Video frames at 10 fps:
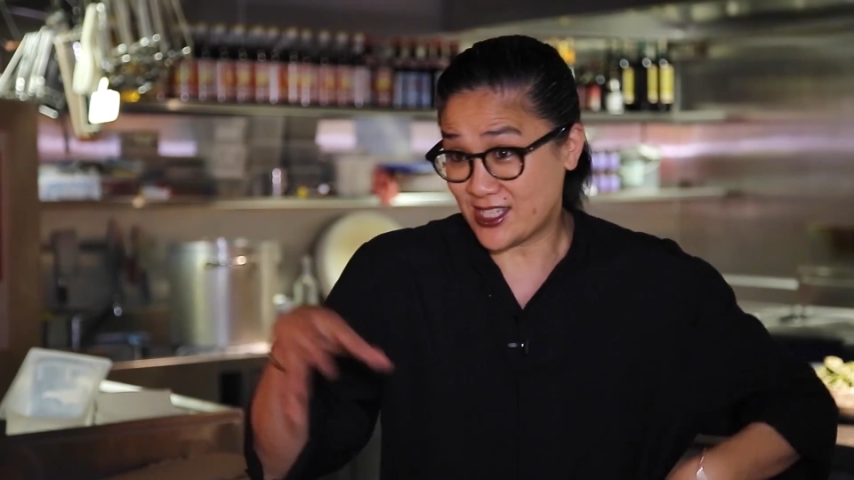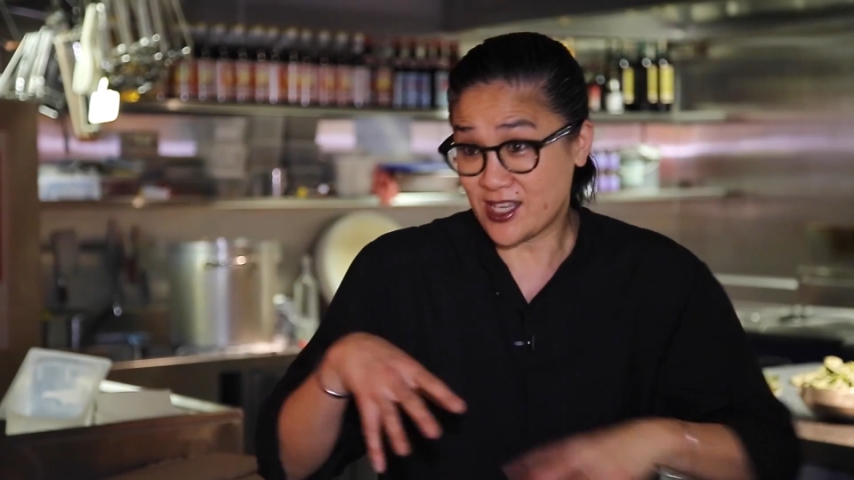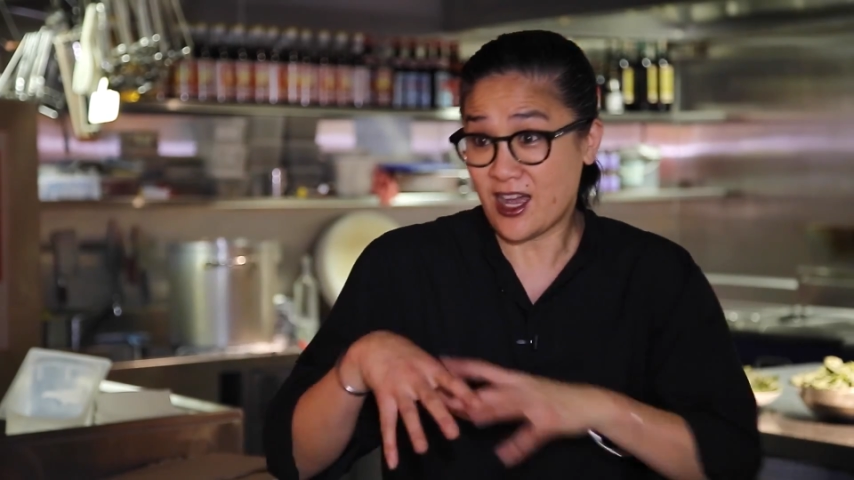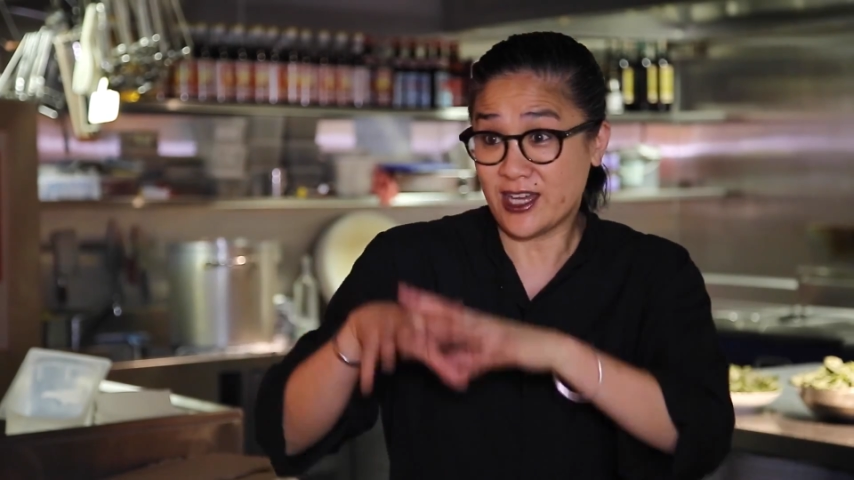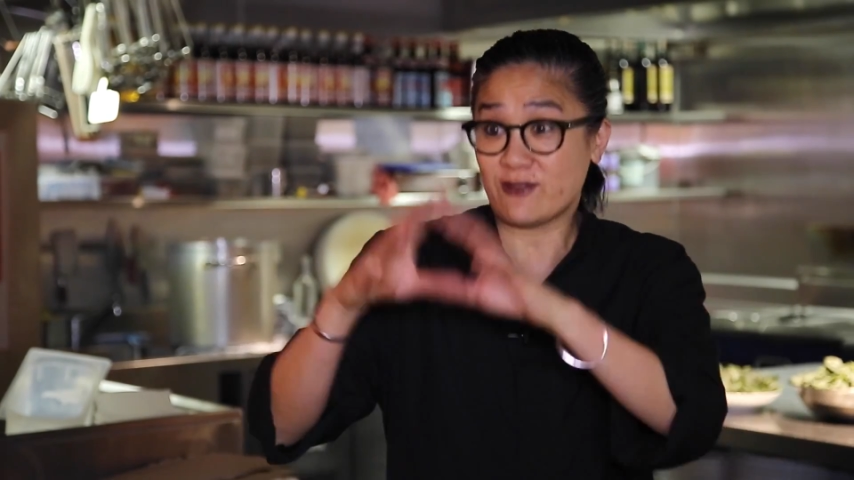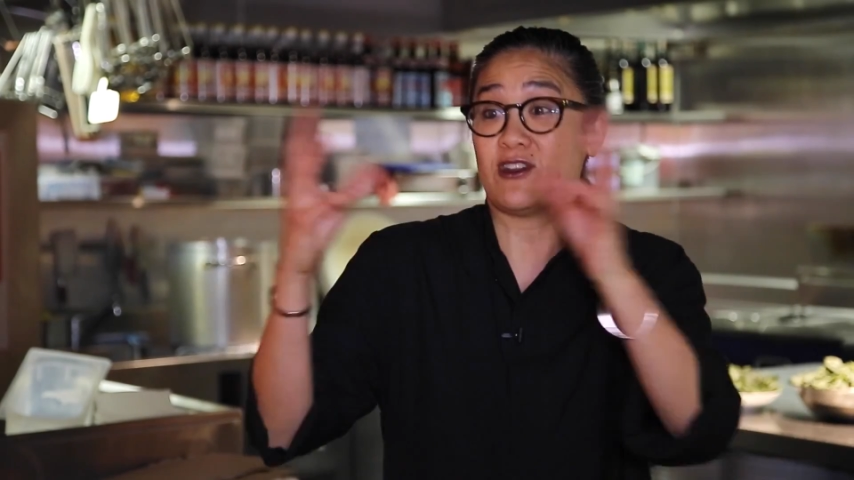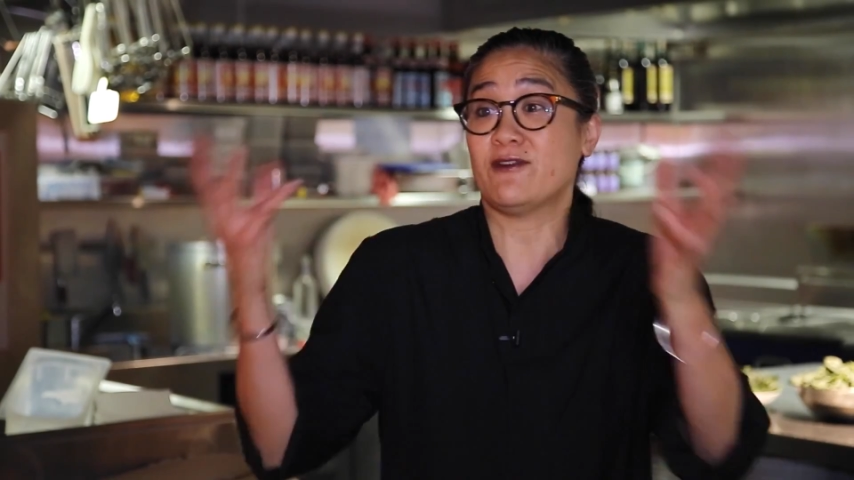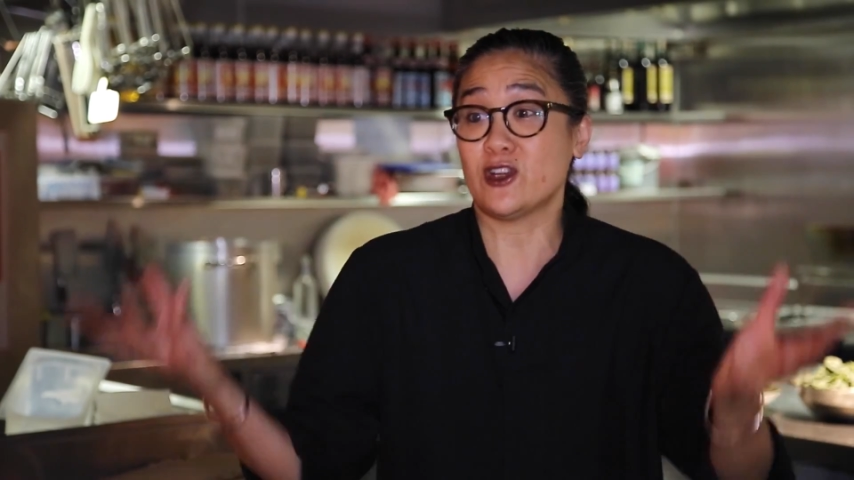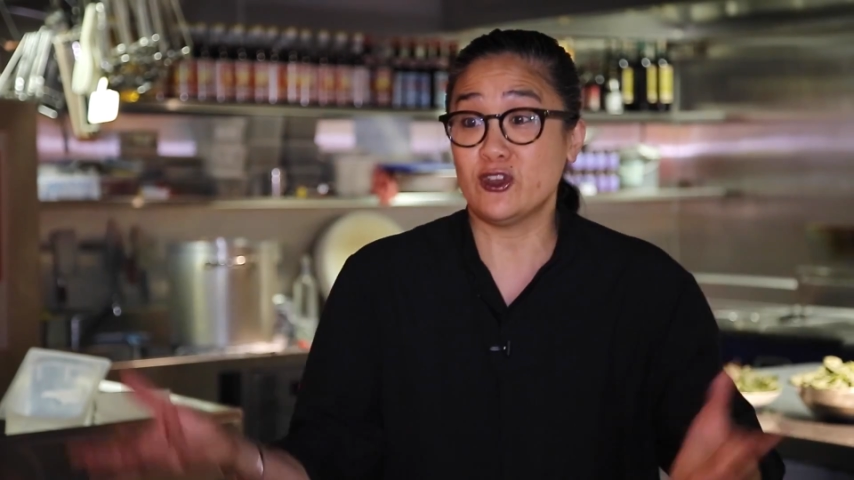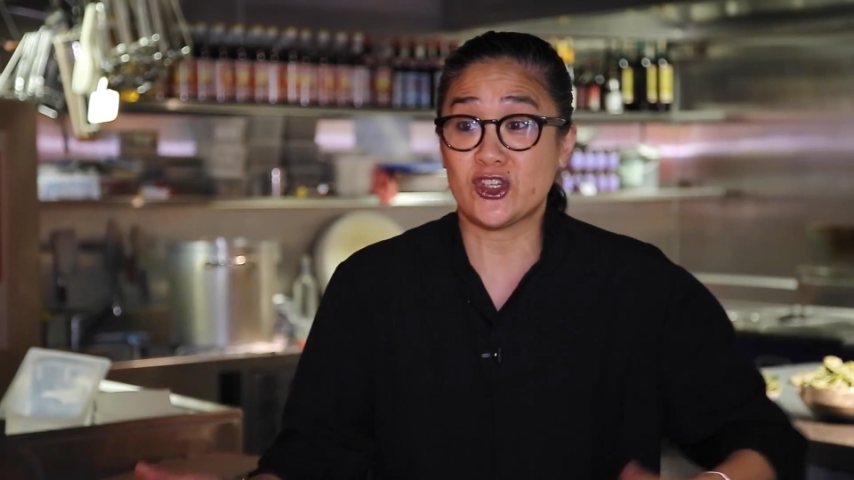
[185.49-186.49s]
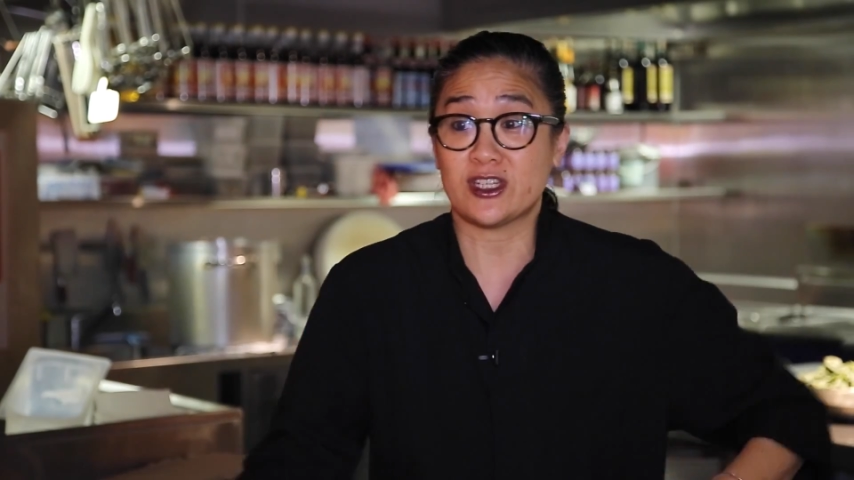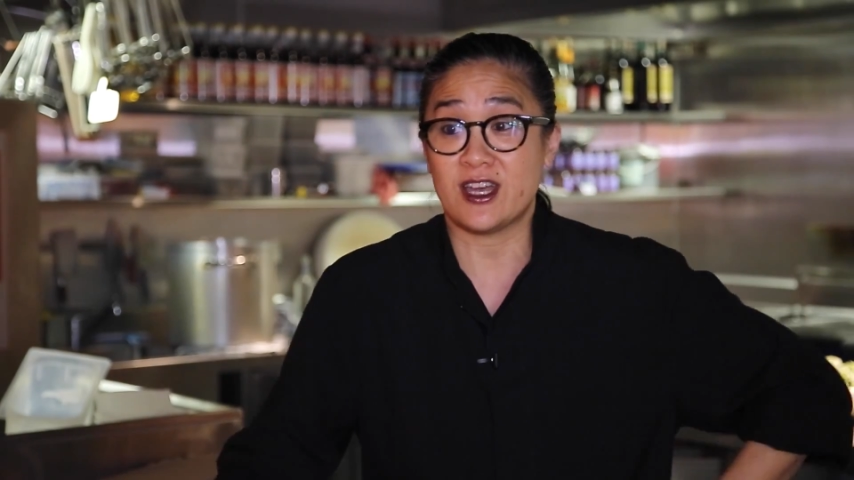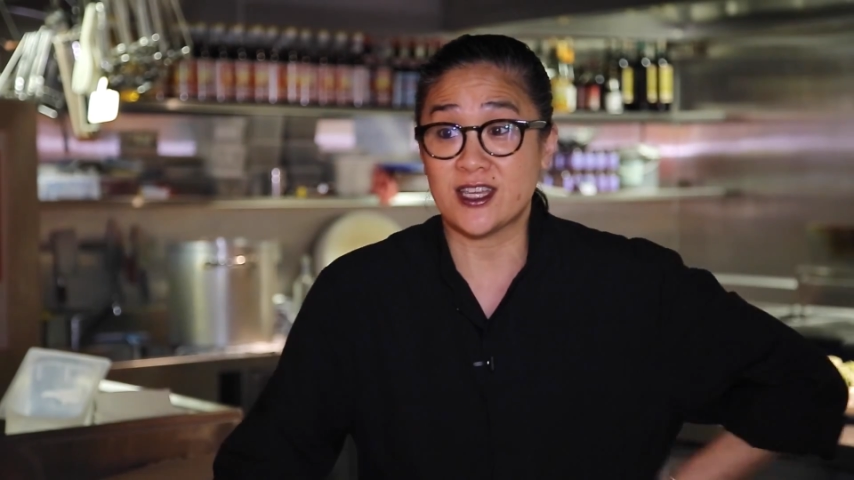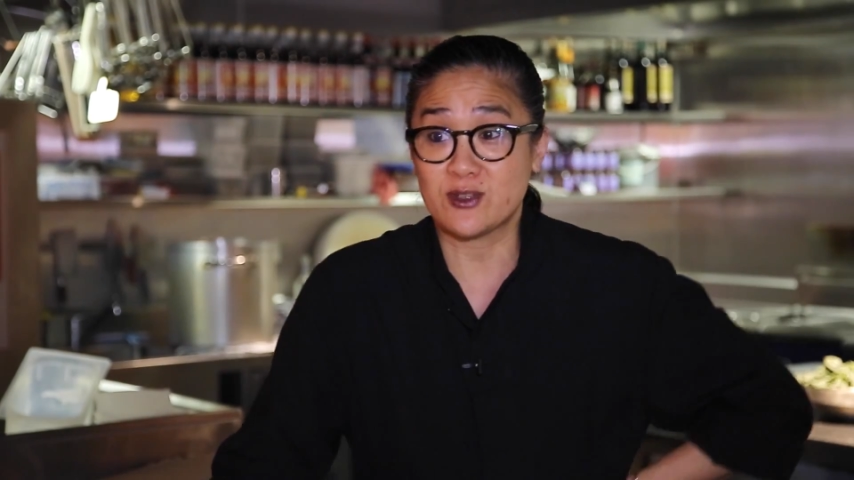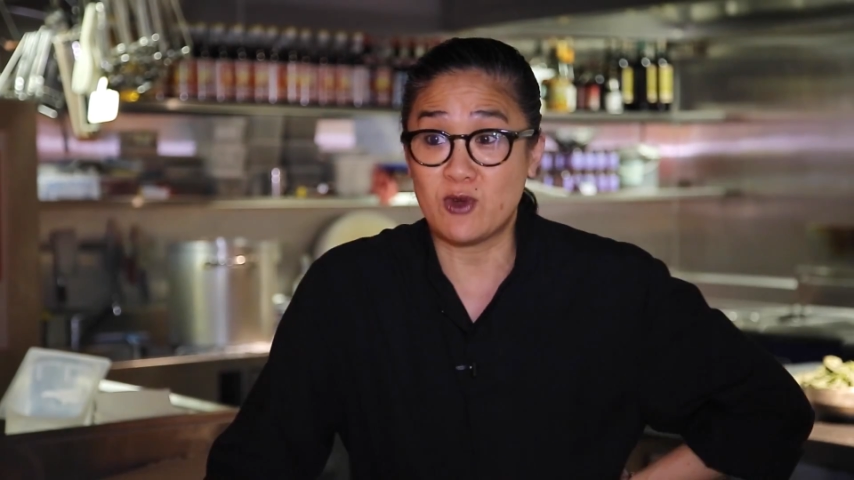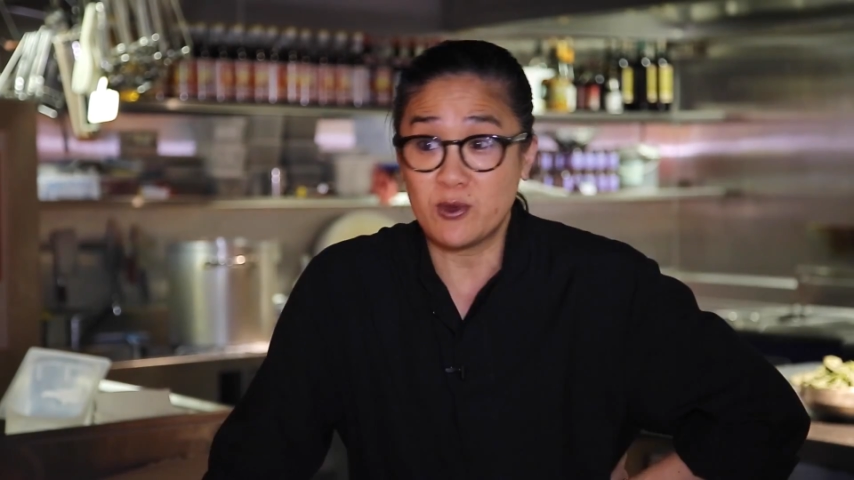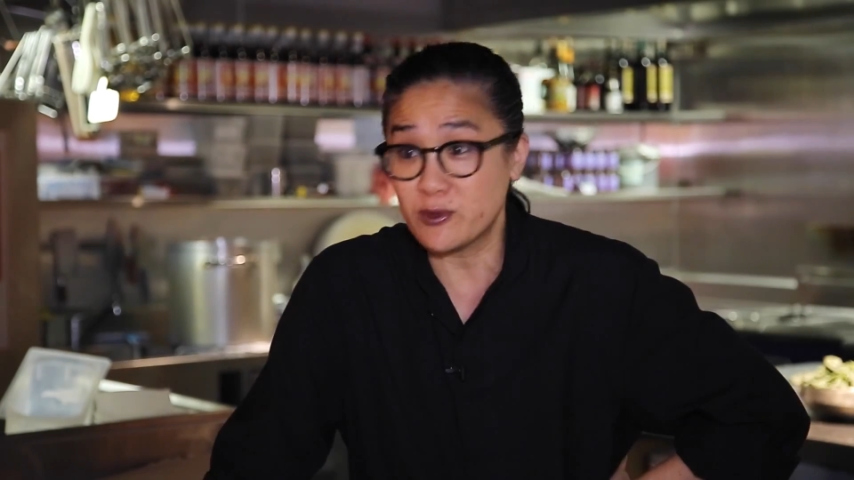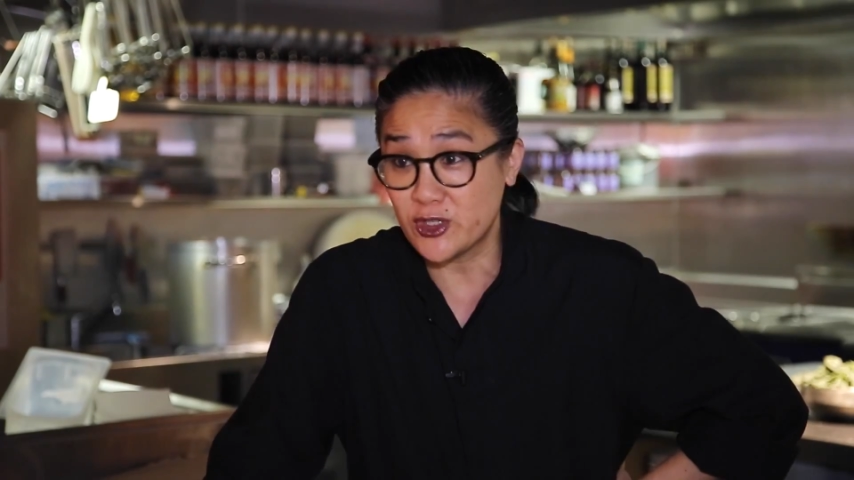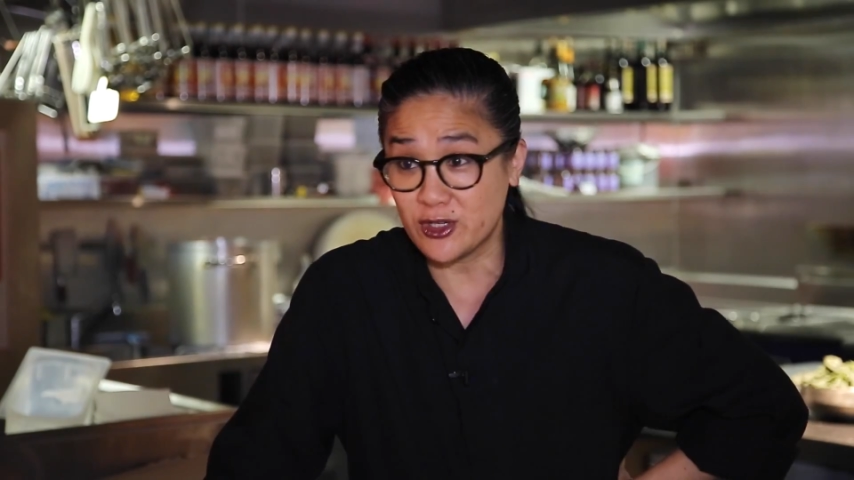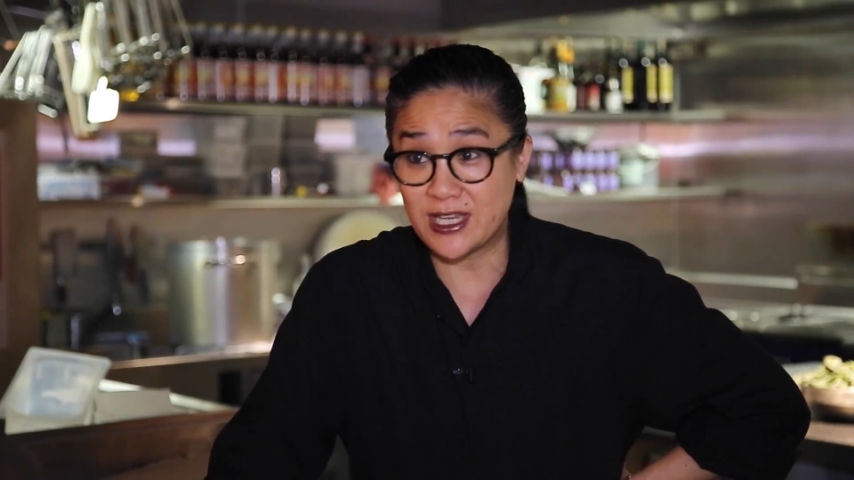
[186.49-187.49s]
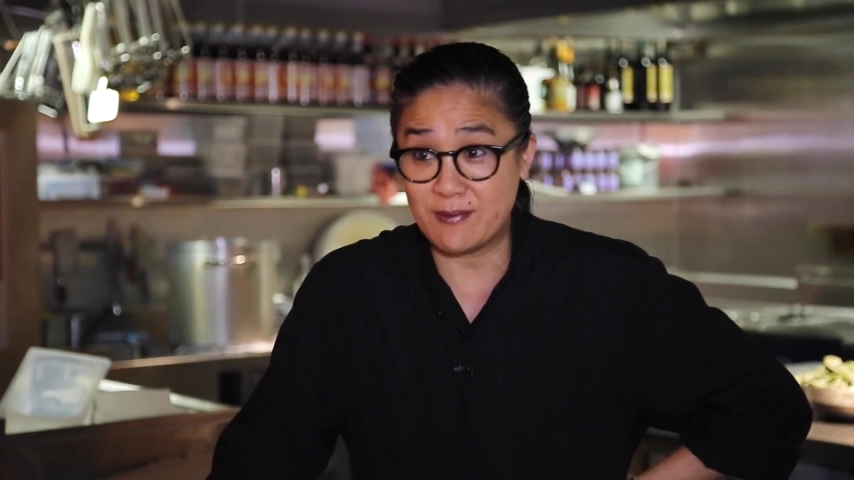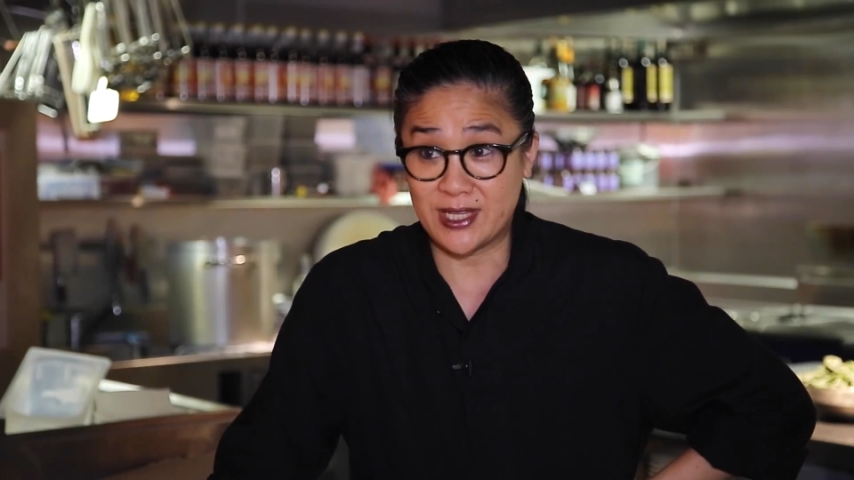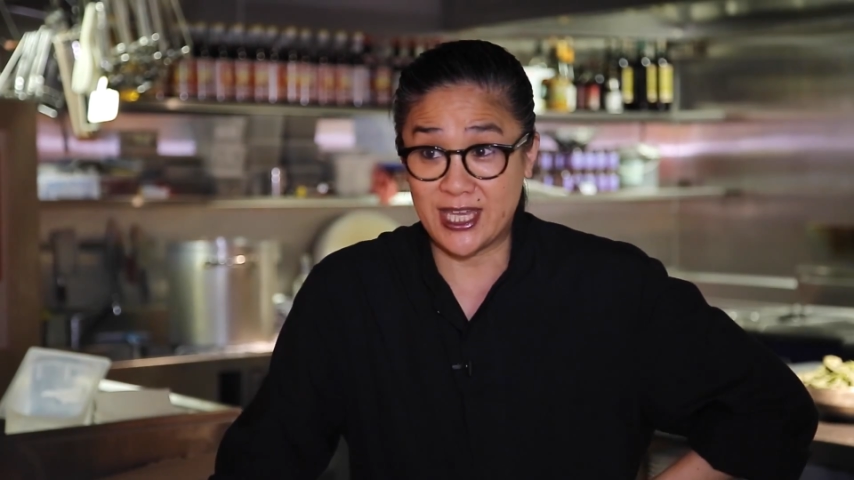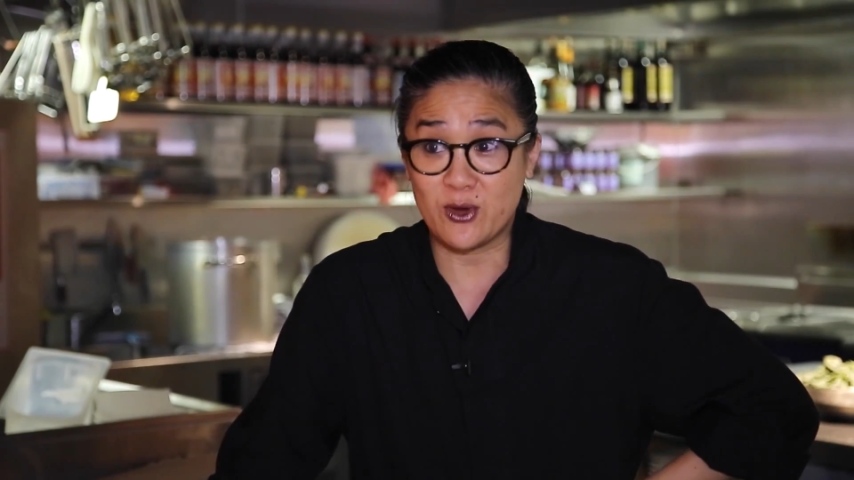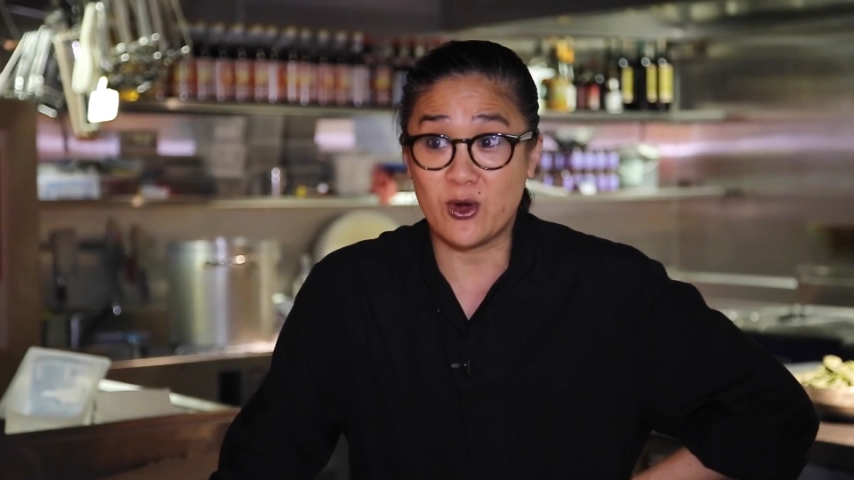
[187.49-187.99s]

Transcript: it's kind of revolutionised what we were doing at Billy